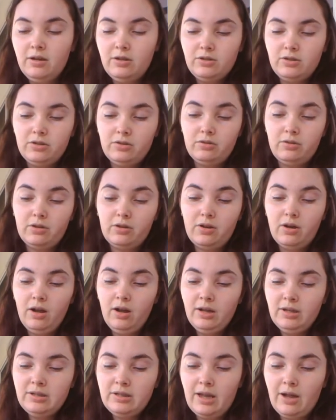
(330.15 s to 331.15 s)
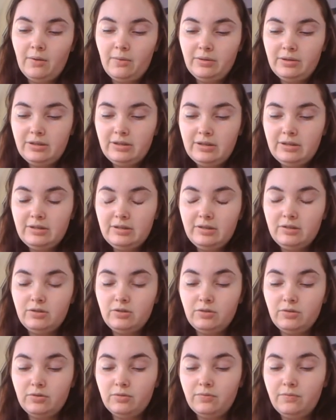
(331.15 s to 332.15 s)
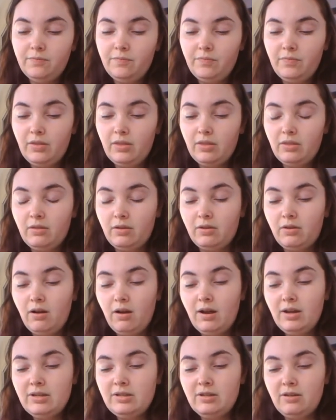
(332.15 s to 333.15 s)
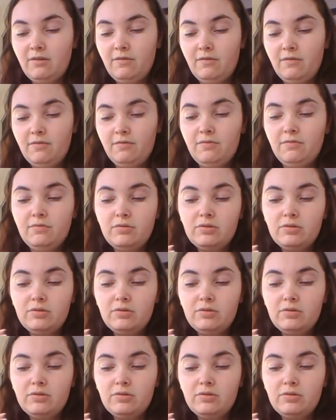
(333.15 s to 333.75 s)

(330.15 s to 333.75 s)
So the cost I would need to do, the cost of